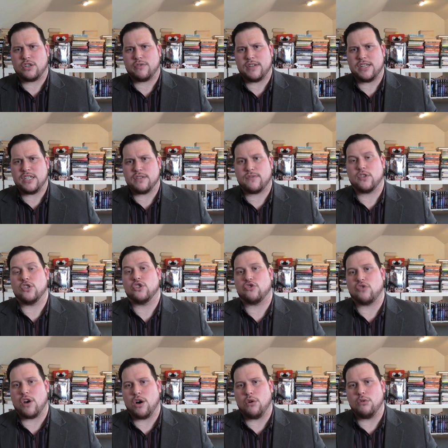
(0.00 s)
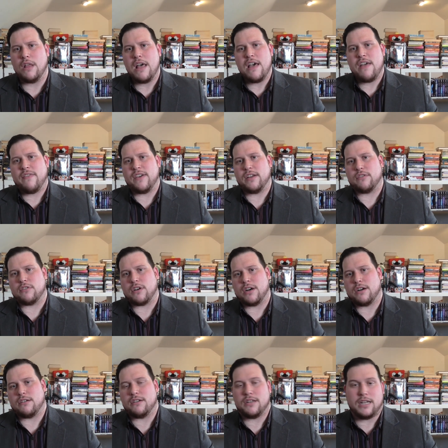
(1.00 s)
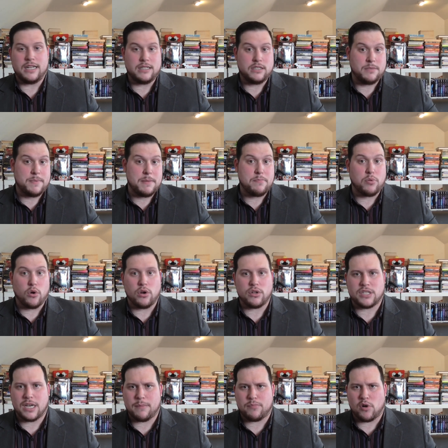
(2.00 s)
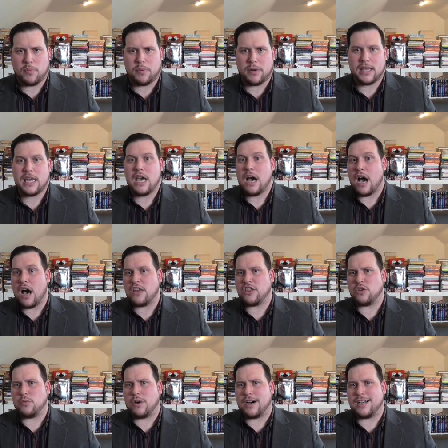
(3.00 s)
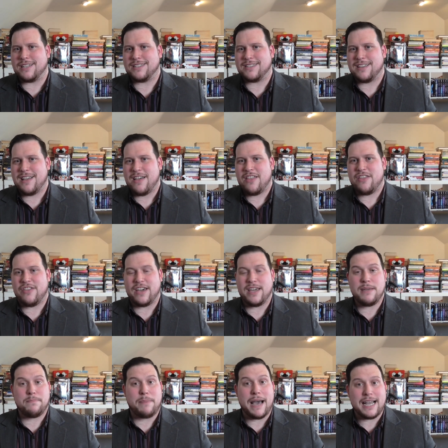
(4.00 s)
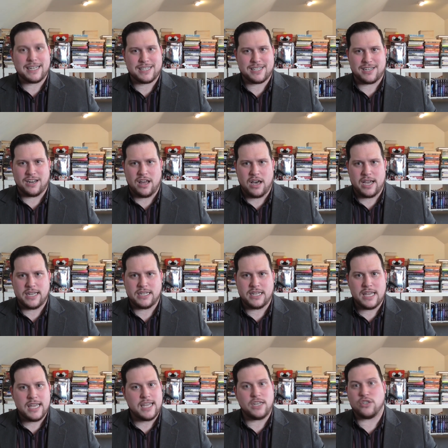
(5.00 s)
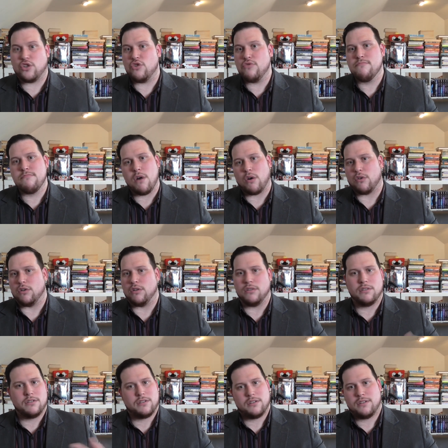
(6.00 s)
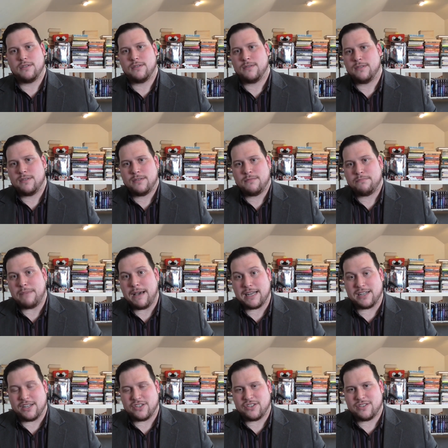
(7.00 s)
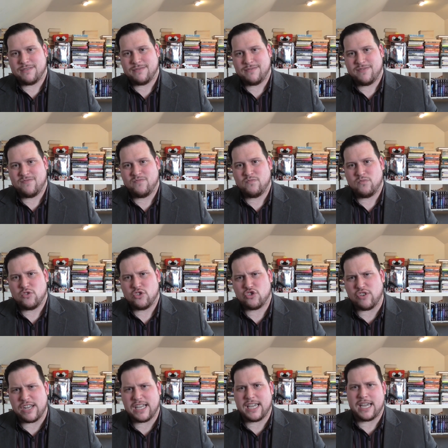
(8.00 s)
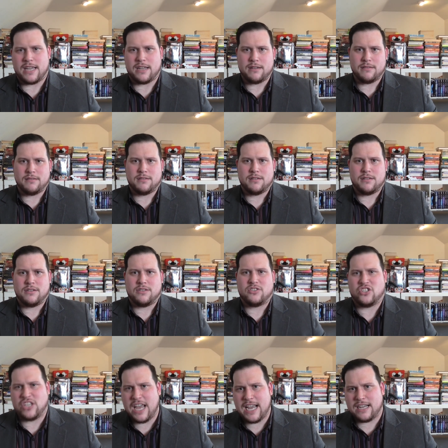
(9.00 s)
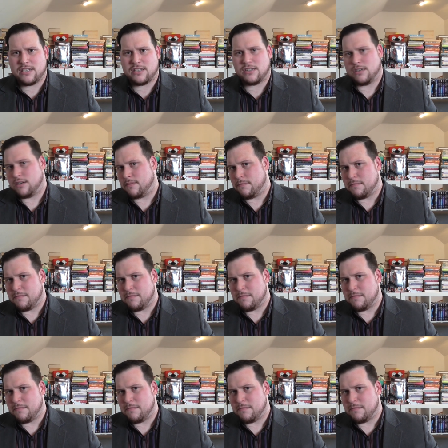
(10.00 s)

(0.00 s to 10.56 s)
degrees of control, they require to be brought up properly, otherwise they backslide into moral badness. Drinking, sex,